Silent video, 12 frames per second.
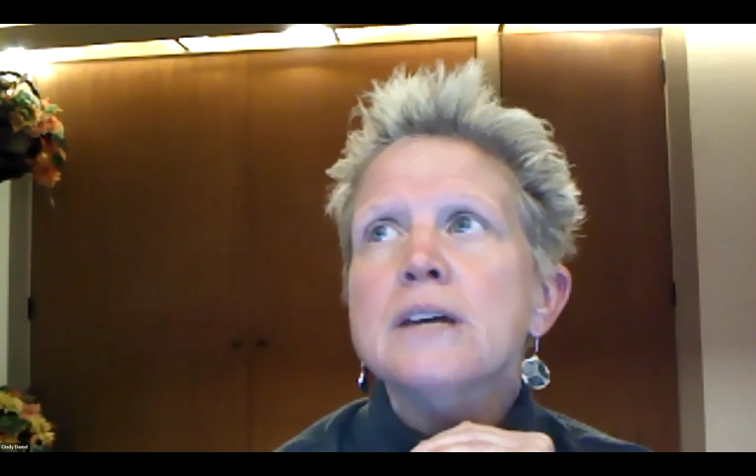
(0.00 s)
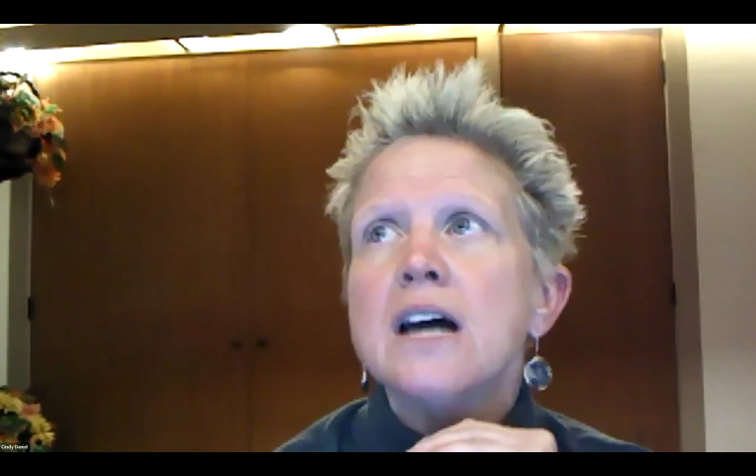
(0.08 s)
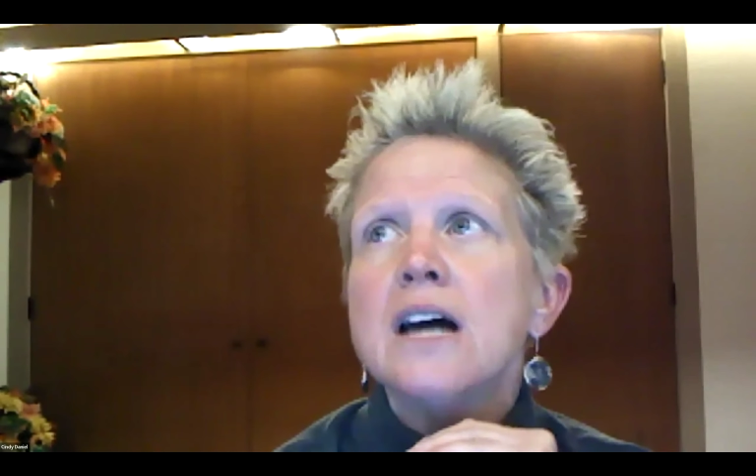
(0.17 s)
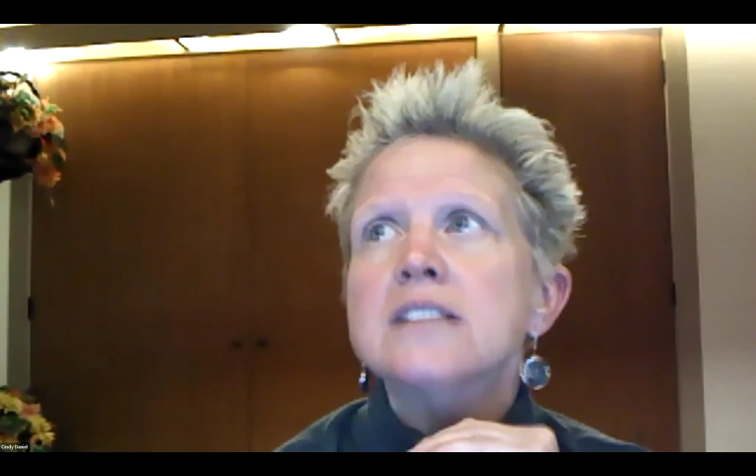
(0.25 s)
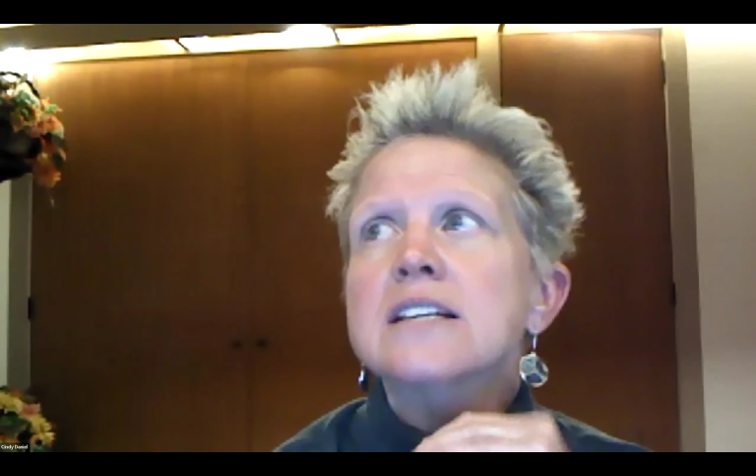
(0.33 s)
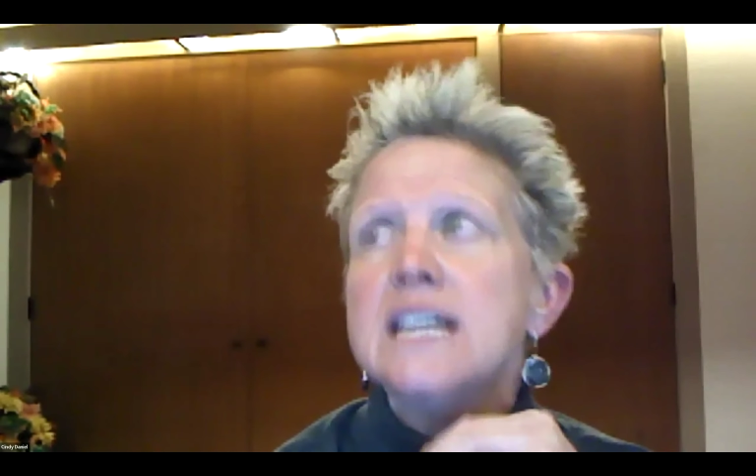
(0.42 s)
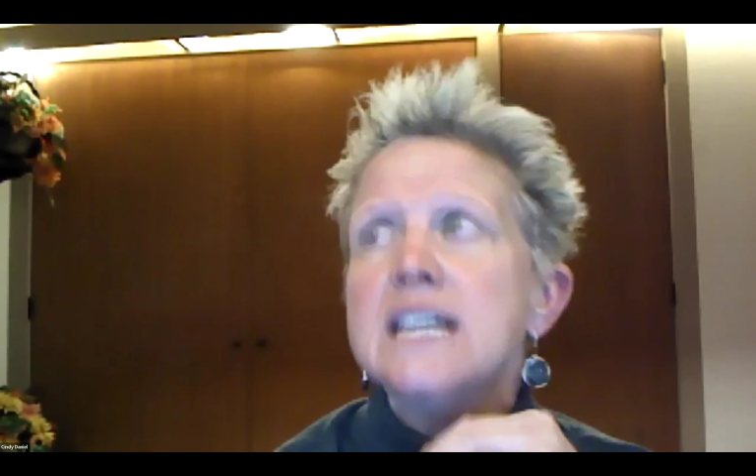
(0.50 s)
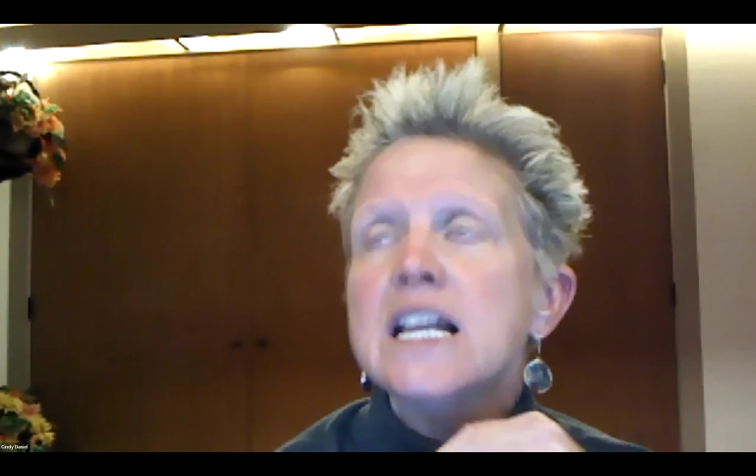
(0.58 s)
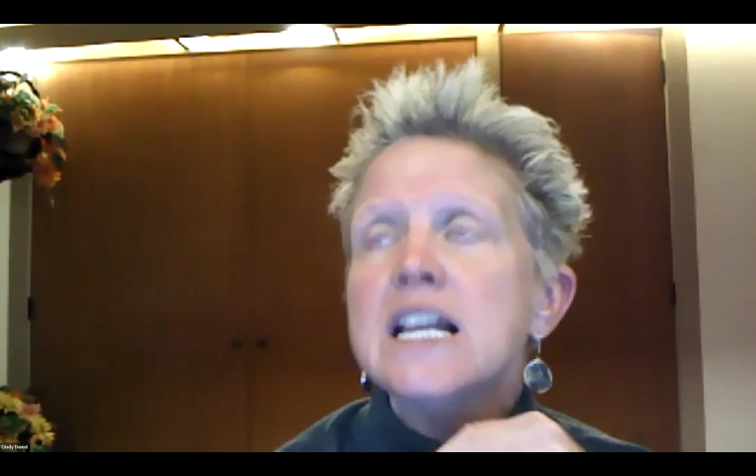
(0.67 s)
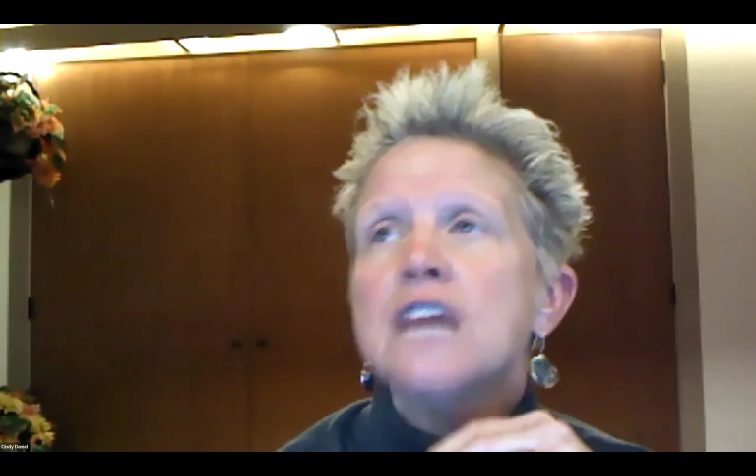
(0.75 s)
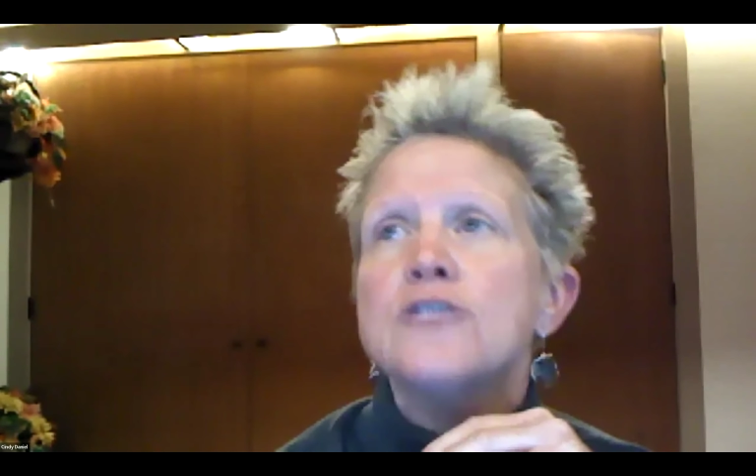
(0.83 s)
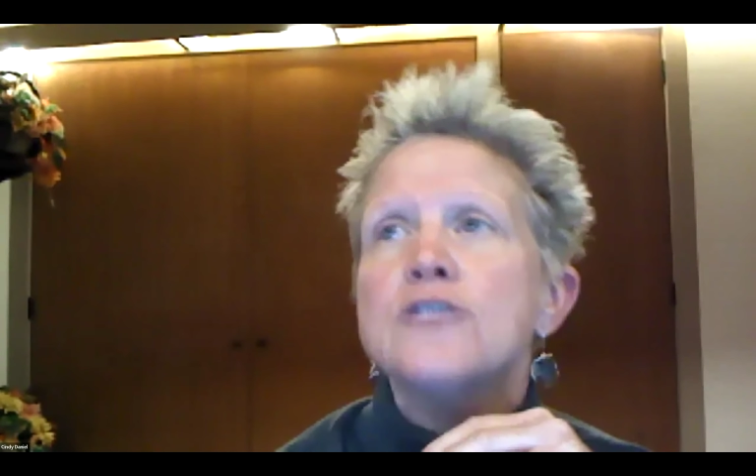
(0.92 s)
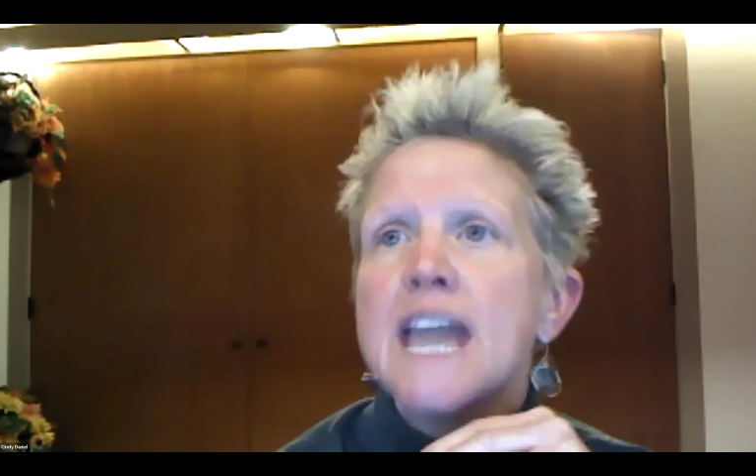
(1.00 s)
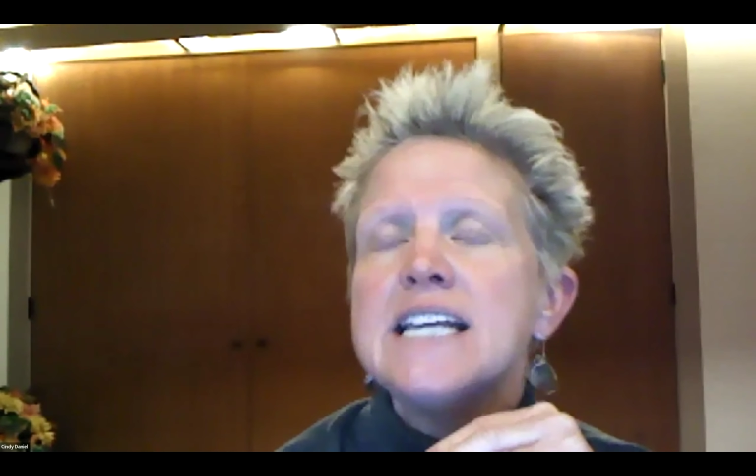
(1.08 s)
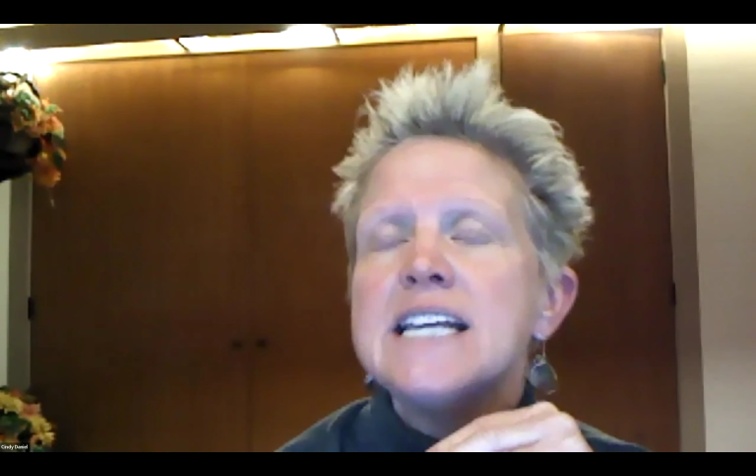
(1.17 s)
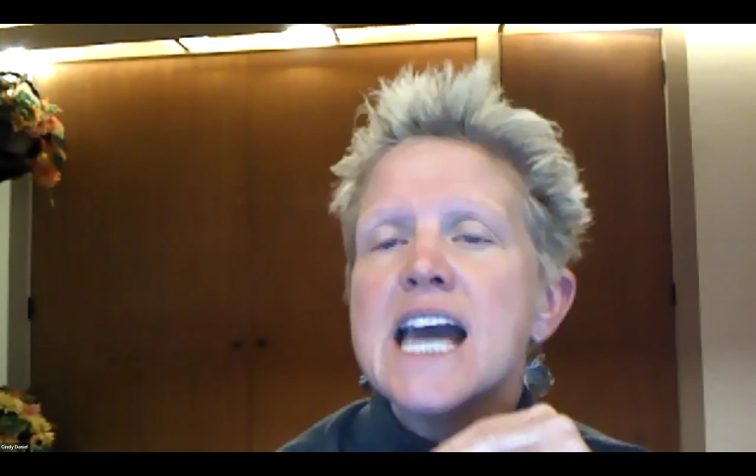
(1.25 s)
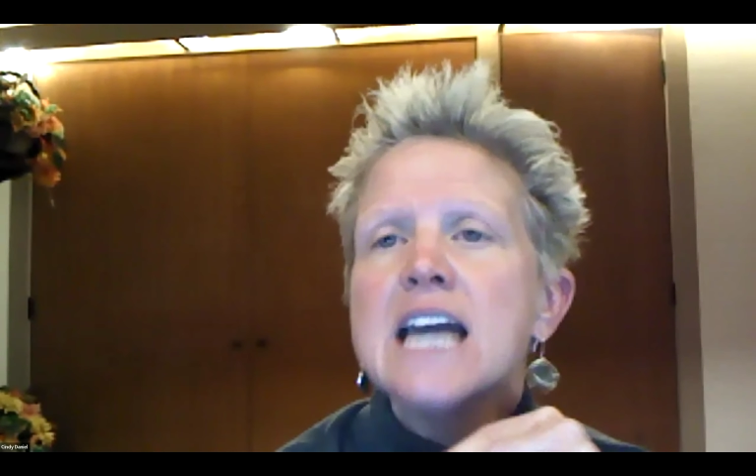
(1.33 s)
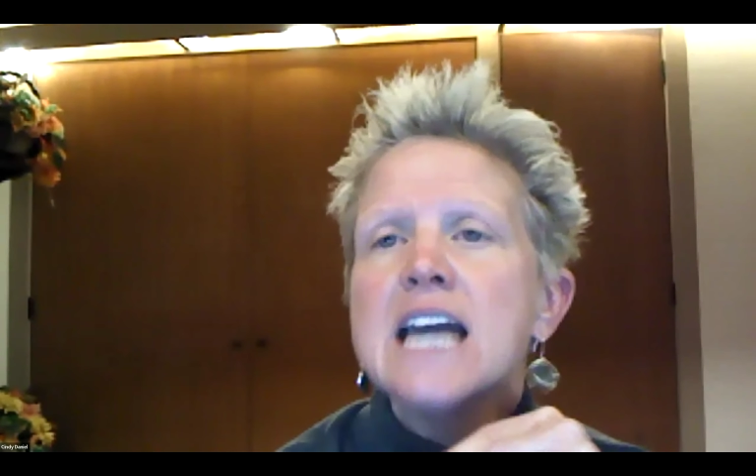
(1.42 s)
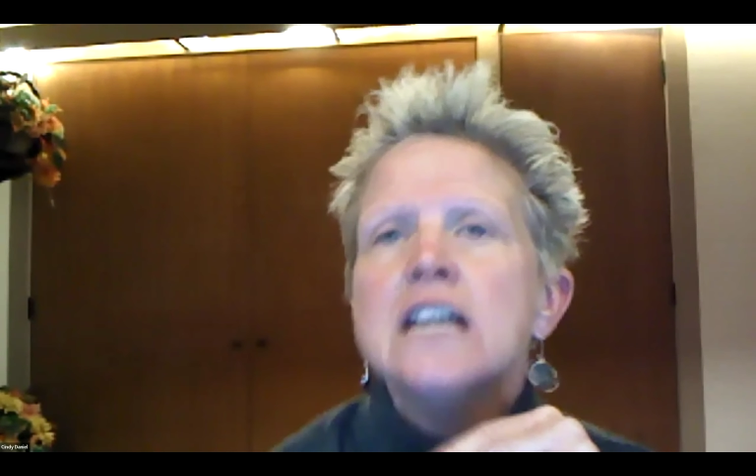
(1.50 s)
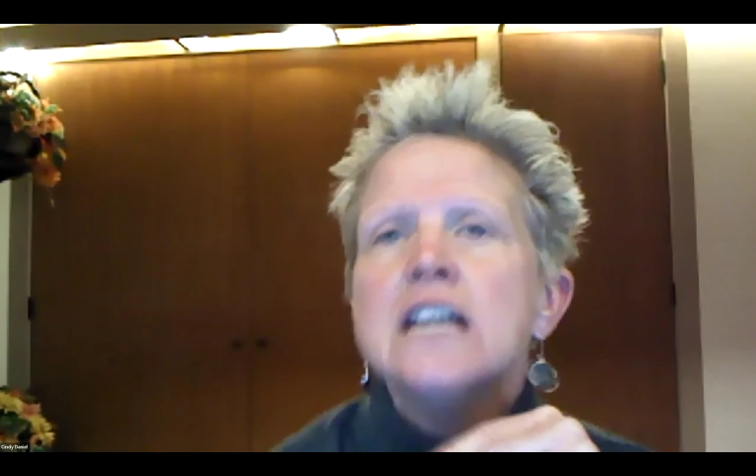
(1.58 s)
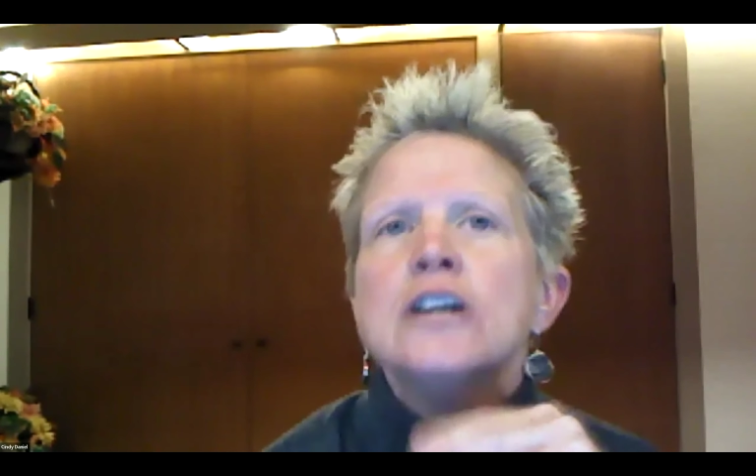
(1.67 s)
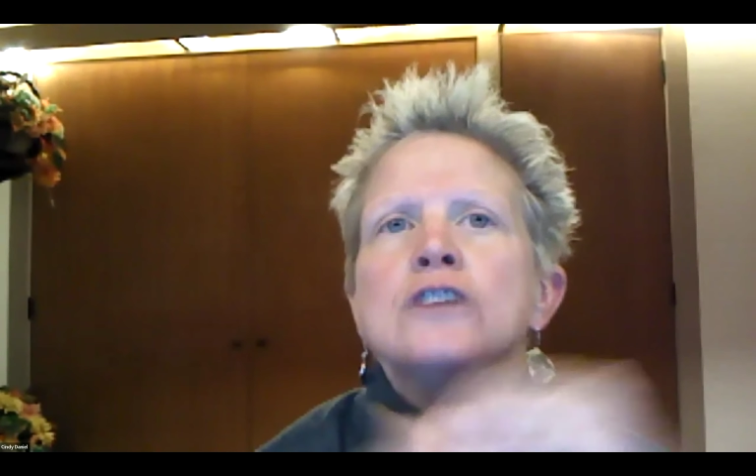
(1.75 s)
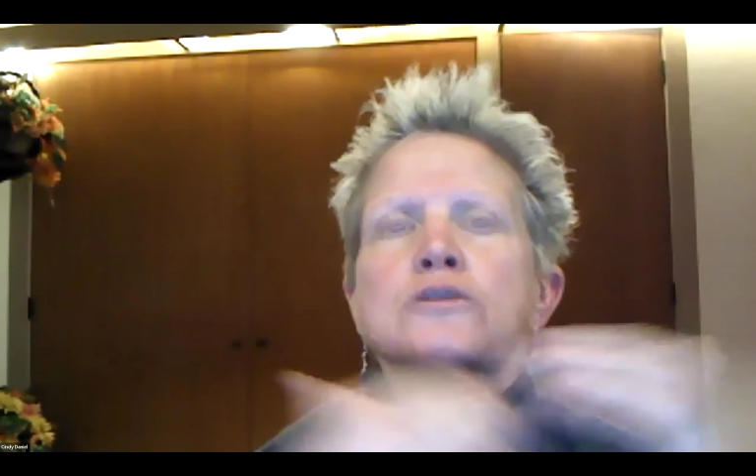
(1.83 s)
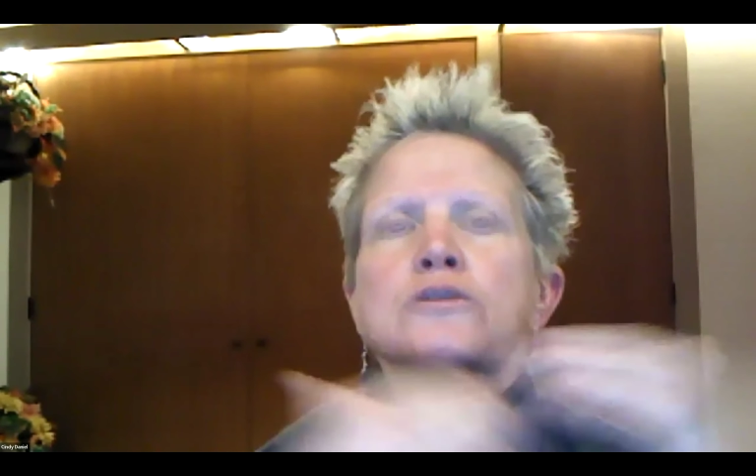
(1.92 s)
because again, under the A D
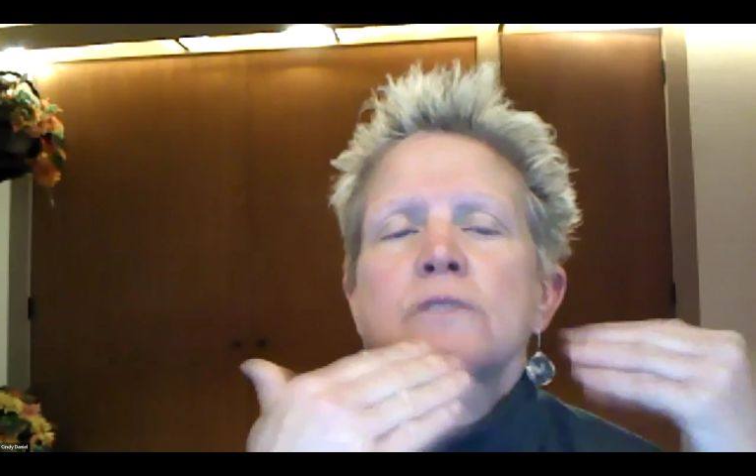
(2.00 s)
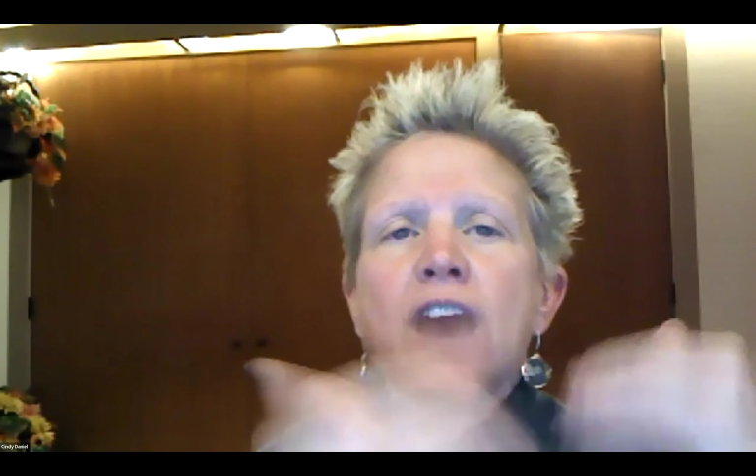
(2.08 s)
A,